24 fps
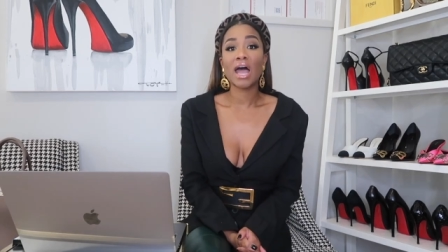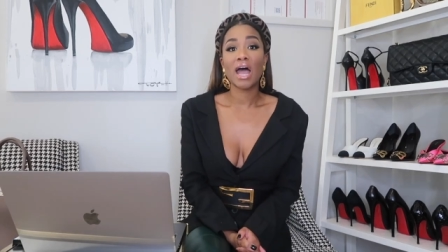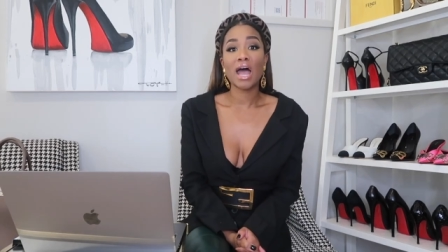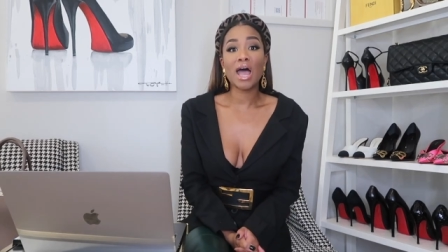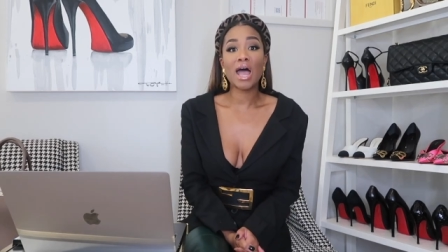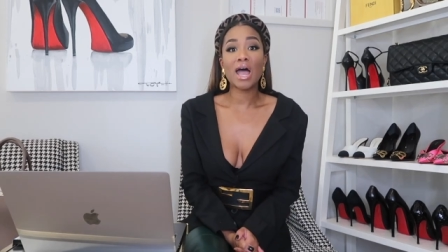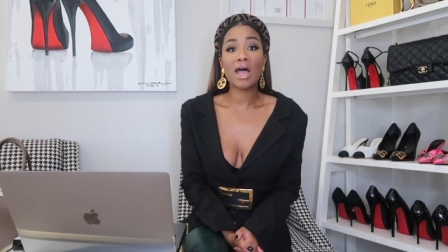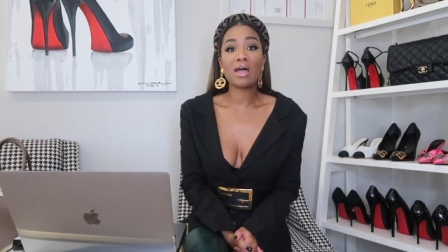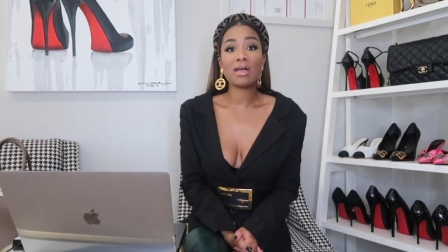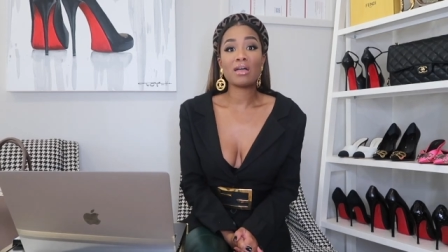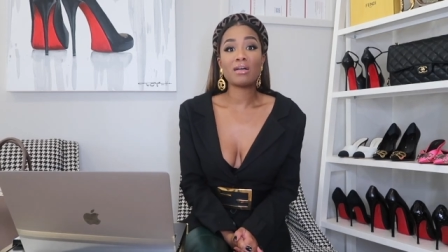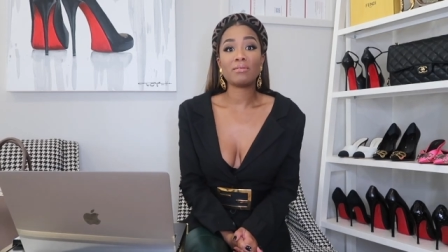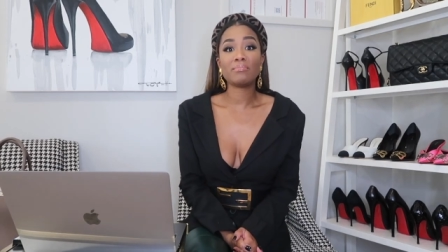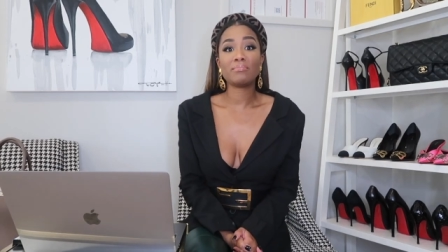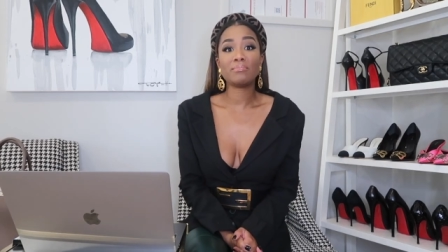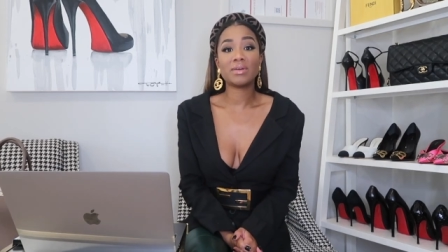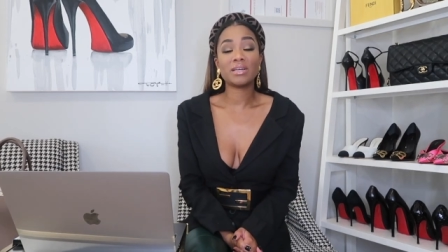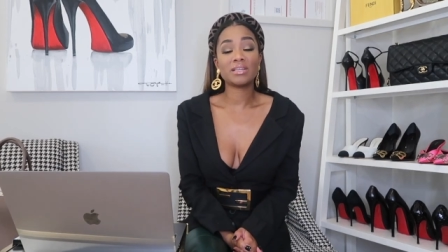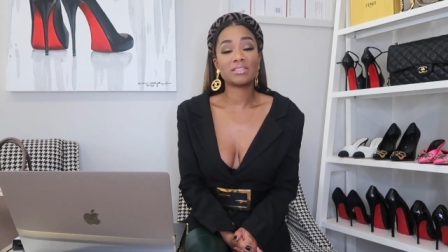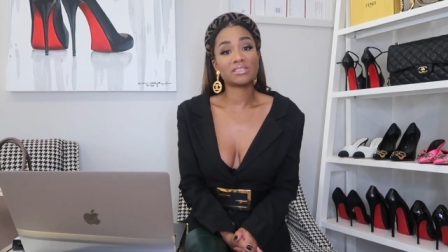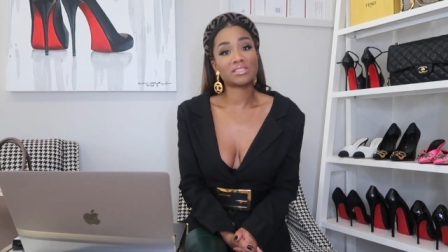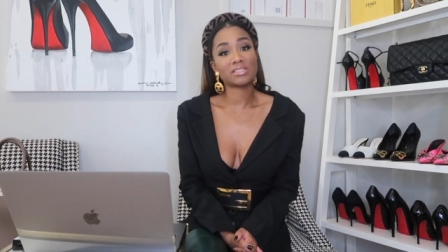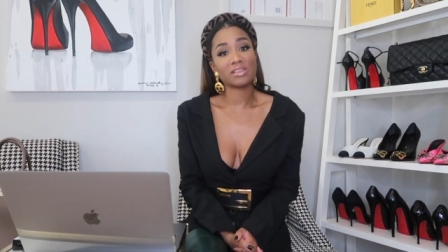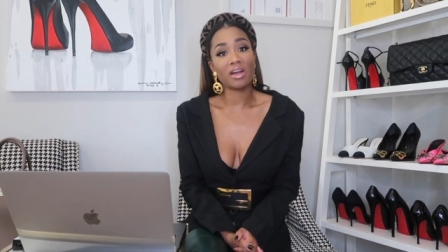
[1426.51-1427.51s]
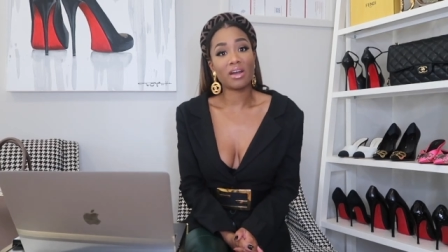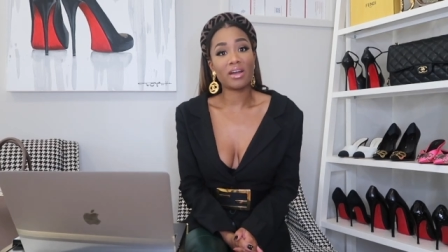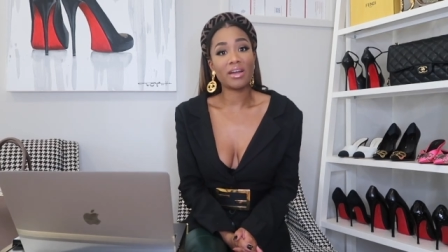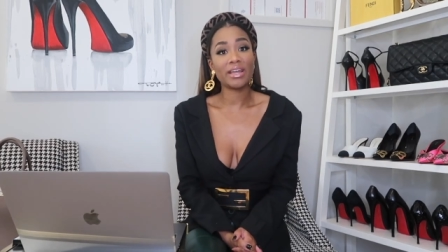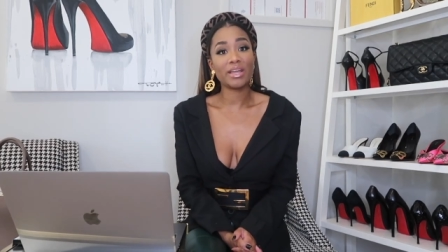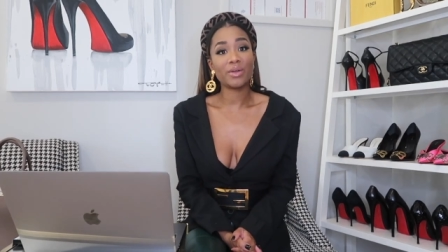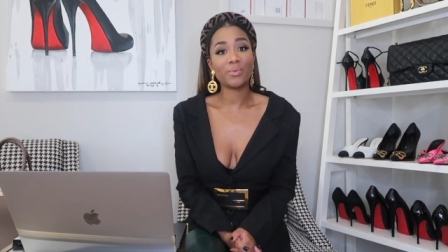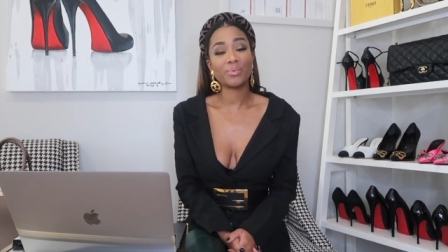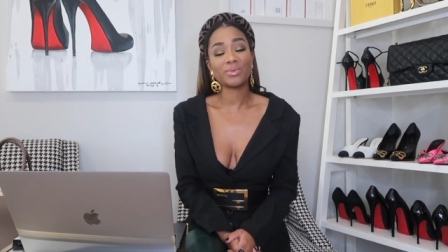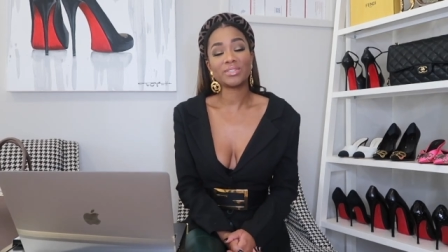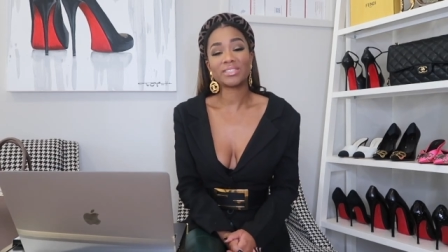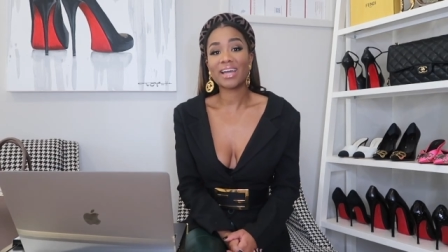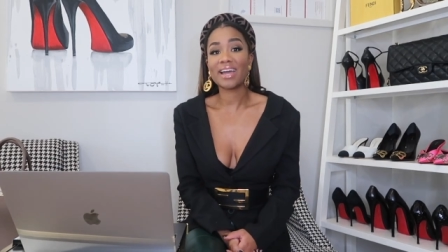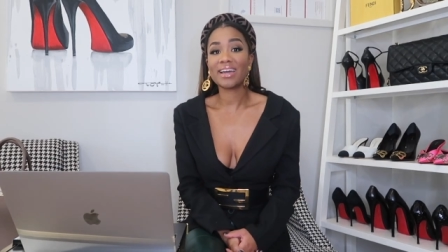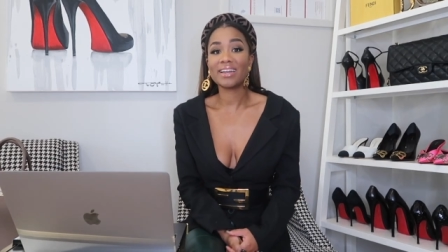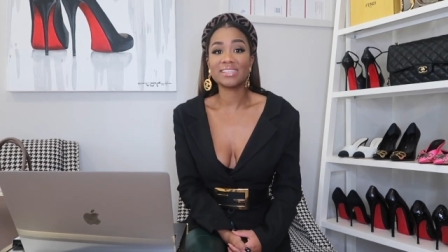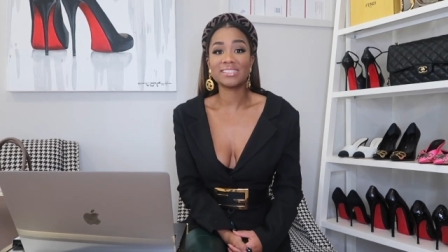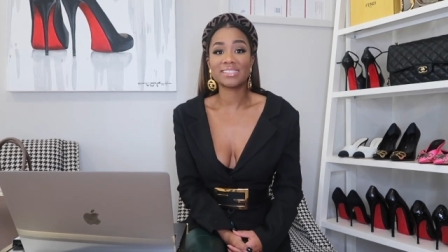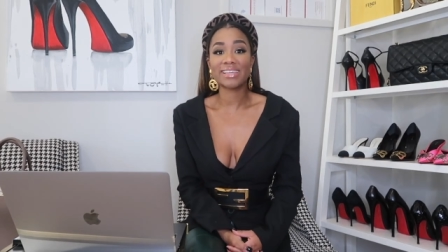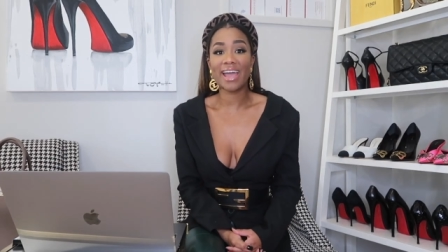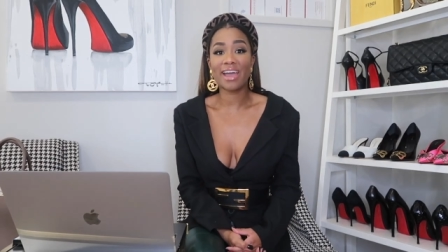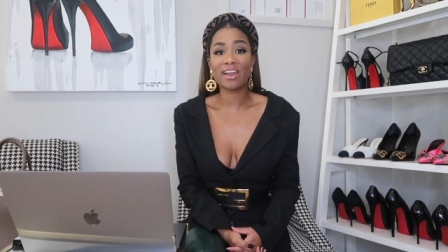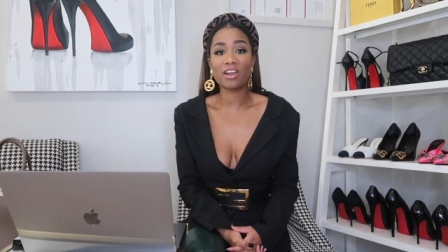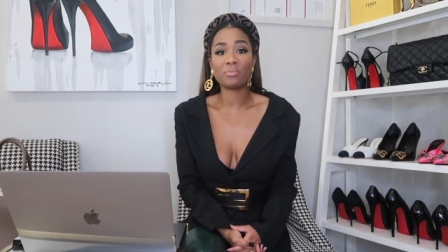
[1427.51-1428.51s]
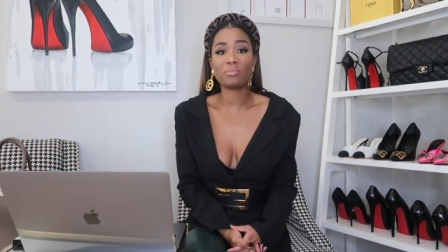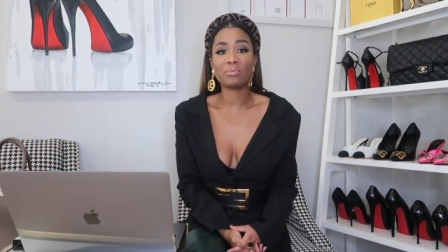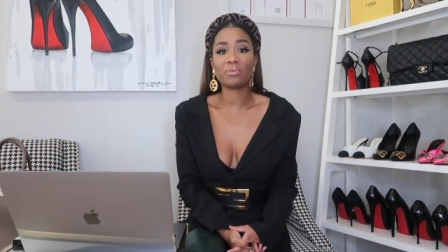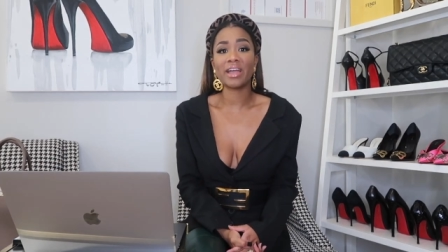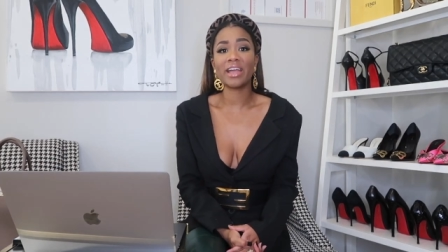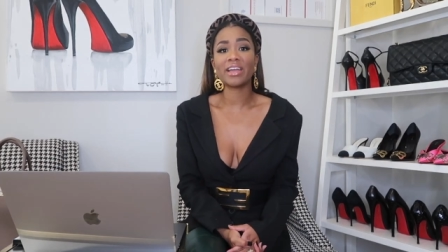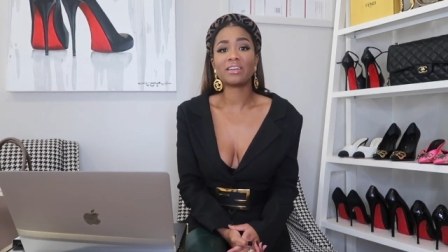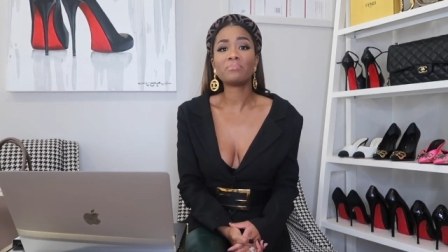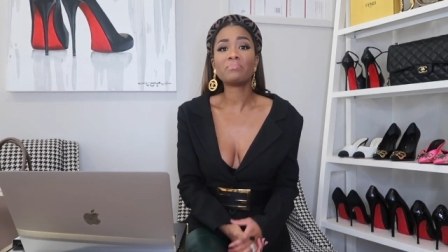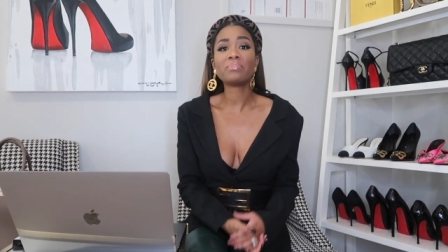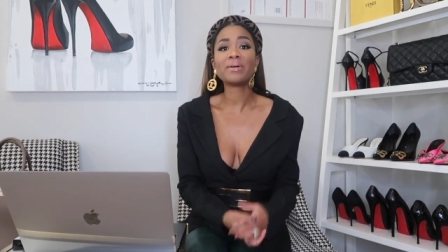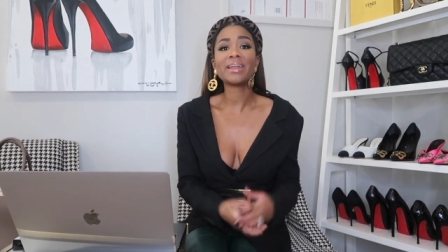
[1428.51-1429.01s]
Sorry it was kind of scatterbrained,